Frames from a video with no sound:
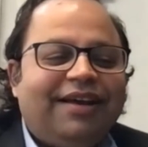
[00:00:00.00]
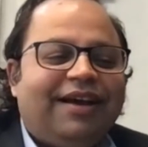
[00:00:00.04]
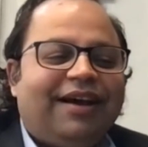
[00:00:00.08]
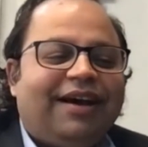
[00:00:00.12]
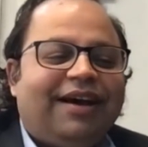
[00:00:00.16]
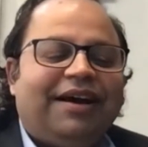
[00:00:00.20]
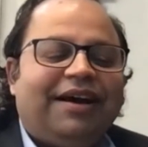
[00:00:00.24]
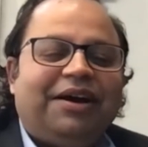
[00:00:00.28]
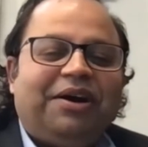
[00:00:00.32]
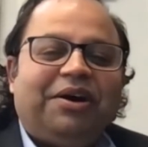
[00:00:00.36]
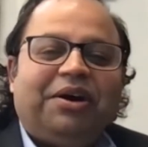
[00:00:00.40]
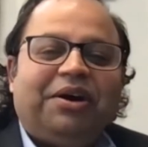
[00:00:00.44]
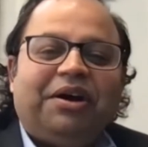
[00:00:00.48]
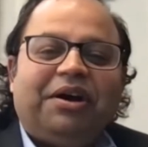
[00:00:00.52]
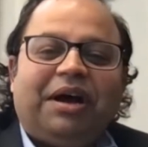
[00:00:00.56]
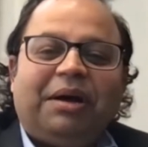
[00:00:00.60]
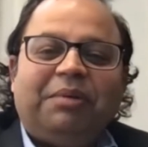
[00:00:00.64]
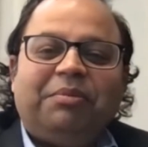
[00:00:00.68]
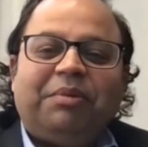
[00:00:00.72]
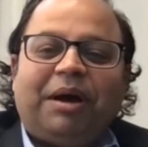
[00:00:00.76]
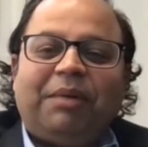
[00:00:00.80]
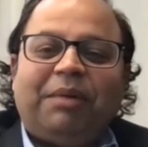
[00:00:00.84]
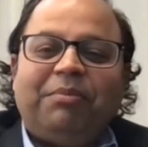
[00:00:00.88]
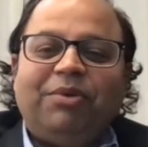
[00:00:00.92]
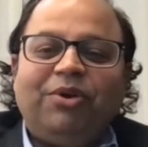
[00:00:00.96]
Uh,
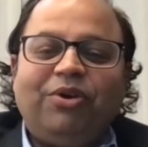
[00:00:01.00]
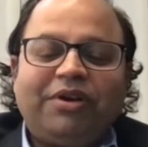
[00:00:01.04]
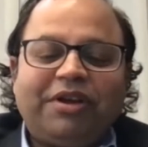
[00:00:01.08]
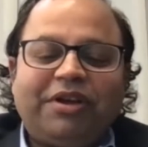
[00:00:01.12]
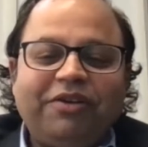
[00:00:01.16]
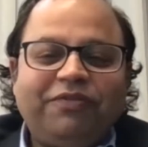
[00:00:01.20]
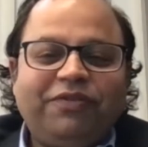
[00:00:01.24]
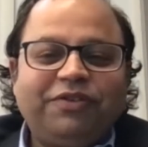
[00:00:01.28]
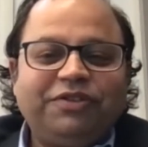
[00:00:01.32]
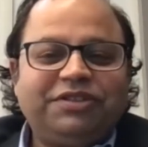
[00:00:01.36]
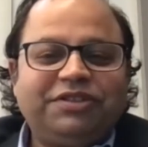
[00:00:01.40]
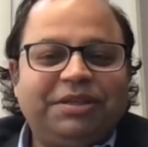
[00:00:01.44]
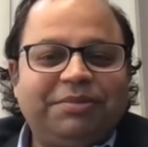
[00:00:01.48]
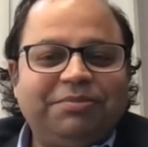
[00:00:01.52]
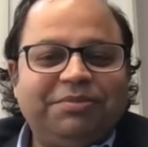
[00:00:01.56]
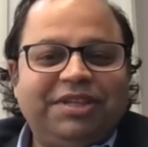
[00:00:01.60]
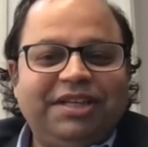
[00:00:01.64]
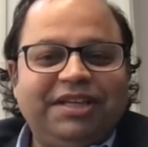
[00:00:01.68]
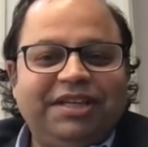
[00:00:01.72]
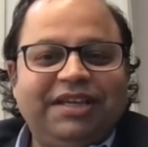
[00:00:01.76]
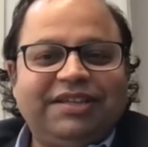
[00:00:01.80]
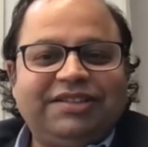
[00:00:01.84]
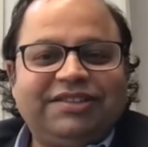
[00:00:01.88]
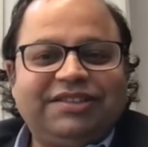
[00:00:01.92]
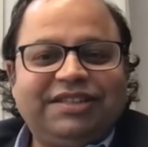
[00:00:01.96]
I'm, I'm looking for
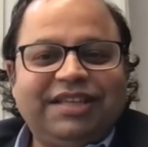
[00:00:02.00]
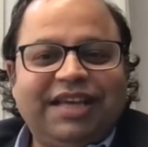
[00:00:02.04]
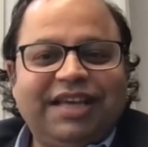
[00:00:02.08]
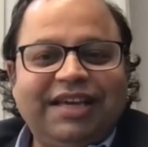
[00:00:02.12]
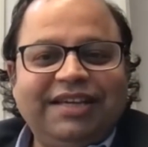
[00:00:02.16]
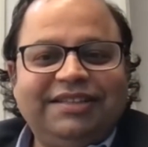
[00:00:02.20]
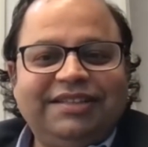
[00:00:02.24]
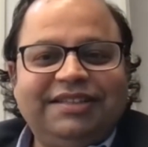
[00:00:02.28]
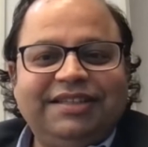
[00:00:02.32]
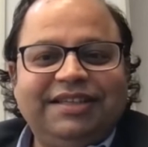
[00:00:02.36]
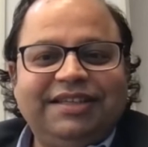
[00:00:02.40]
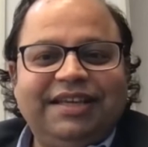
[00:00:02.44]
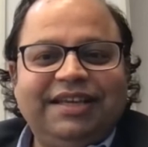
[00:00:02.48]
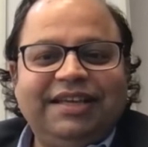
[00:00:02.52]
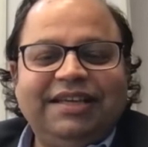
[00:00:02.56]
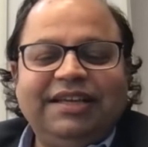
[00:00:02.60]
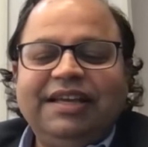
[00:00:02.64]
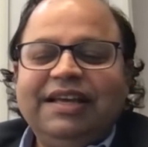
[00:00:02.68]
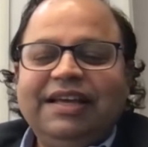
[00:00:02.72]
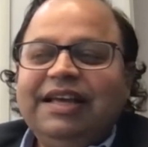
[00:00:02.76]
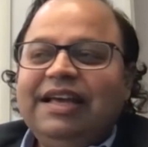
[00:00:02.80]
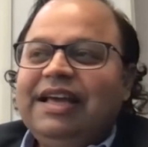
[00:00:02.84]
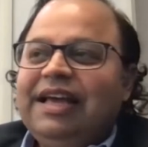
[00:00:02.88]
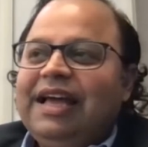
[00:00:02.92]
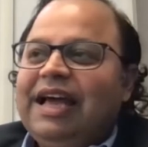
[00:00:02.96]
something exciting.
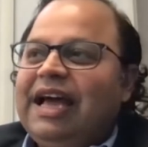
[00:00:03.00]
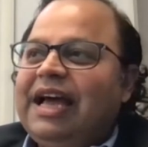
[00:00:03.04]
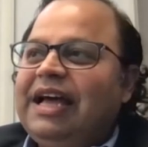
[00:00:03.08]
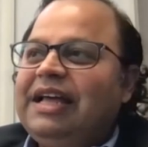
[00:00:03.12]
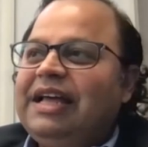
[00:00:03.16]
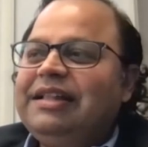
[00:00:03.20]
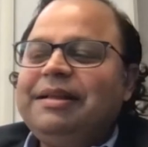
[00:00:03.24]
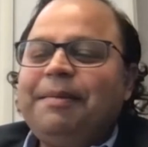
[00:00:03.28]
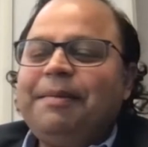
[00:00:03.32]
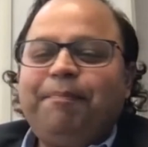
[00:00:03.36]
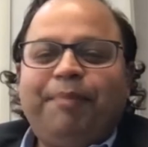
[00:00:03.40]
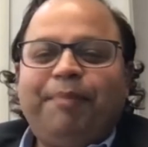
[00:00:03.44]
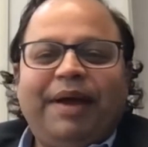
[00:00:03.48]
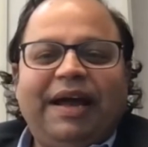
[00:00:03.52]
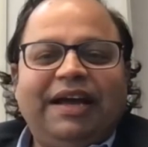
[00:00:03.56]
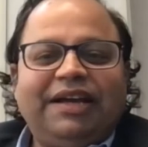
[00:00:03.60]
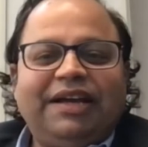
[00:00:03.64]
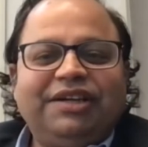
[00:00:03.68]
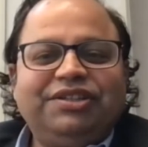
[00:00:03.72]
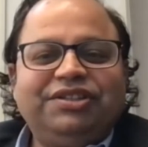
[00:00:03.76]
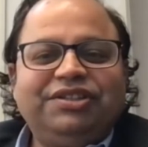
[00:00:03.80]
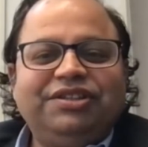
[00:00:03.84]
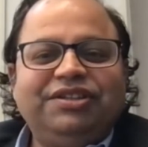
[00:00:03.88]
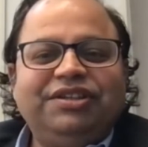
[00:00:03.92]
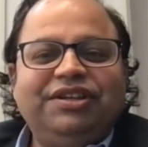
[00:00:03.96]
And the
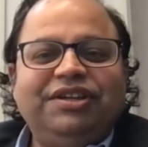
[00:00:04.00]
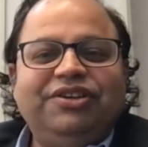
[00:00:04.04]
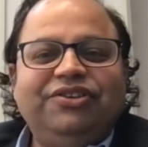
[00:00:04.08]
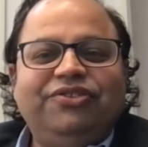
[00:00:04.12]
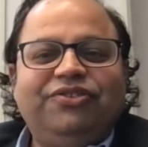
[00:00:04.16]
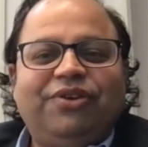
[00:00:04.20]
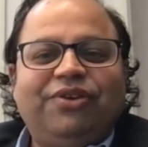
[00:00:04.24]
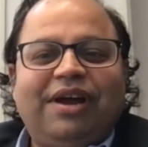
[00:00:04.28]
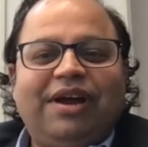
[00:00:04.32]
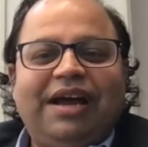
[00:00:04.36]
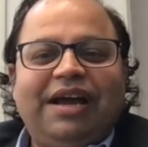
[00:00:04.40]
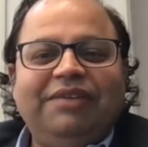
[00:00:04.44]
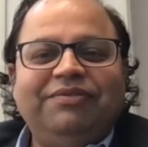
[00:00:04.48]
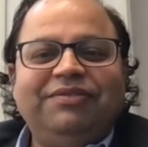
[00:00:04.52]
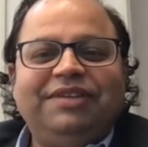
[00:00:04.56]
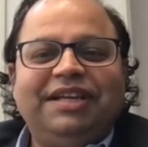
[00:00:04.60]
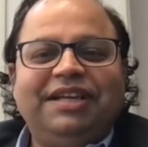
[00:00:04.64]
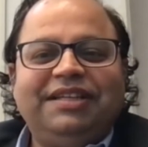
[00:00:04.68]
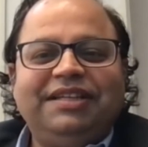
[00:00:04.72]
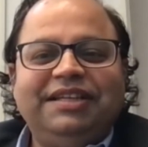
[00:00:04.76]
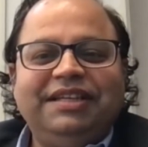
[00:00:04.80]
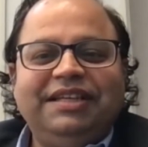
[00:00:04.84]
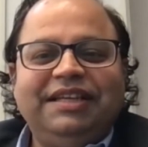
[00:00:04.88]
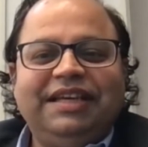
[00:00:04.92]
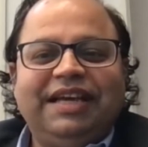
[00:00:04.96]
passion and drive that
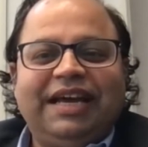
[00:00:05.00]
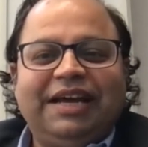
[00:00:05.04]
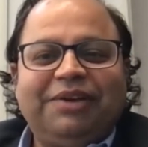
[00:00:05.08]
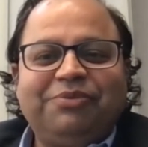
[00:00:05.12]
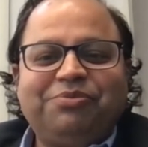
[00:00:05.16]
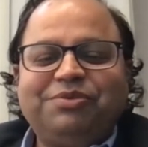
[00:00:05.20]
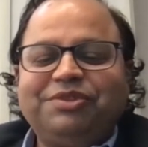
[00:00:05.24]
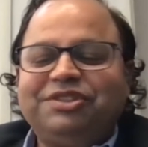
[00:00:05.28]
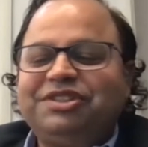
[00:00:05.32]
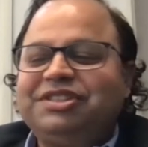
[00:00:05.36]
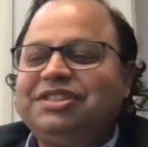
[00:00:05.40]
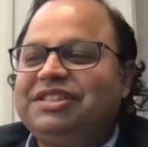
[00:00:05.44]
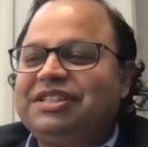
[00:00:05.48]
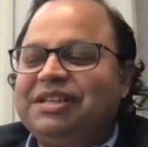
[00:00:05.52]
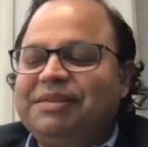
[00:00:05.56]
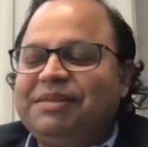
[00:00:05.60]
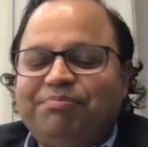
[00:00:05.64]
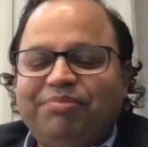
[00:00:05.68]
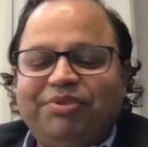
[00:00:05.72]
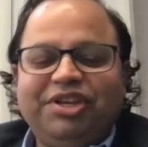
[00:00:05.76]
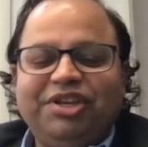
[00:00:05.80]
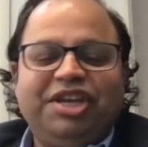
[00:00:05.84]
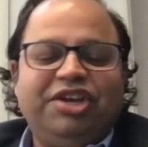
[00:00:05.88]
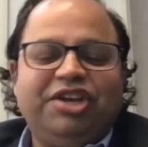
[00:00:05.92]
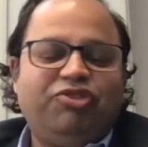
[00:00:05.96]
he had was
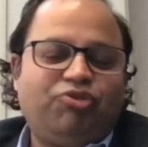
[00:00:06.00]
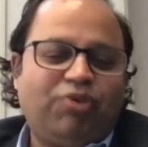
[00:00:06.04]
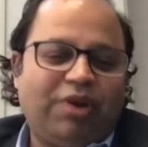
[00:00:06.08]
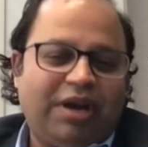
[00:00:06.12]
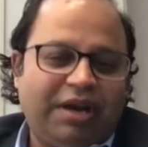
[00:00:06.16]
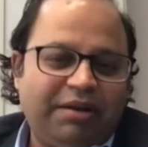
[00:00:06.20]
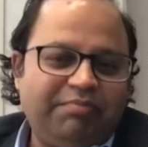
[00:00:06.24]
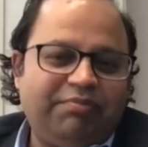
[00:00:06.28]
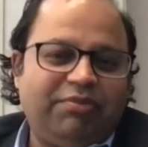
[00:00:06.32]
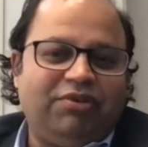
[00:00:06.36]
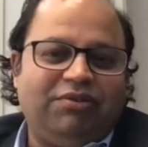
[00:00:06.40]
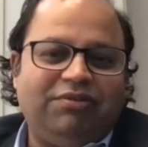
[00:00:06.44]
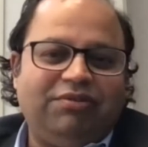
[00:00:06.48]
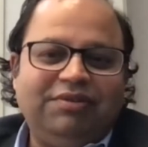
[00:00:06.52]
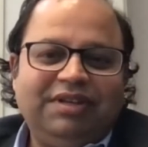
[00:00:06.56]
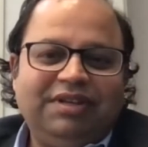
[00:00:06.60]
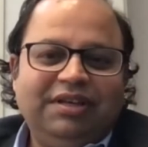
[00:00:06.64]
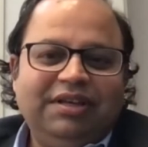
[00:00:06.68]
simply incredible.